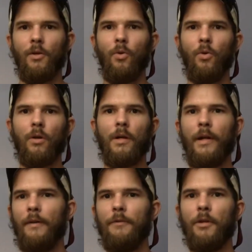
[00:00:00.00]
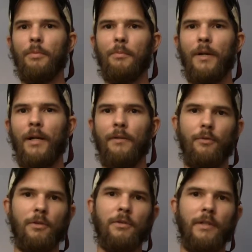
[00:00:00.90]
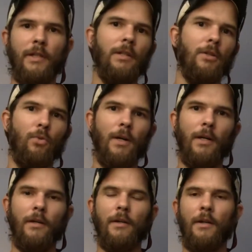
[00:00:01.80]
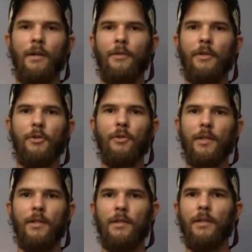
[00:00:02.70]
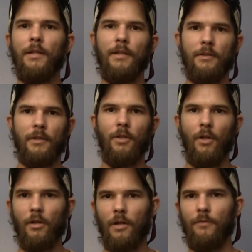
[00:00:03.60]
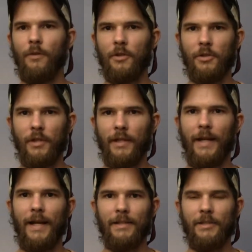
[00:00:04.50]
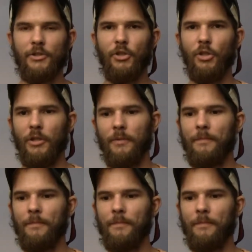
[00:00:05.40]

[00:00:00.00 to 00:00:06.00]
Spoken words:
or if you're preparing for a scenario where the grid is no longer functioning as it should.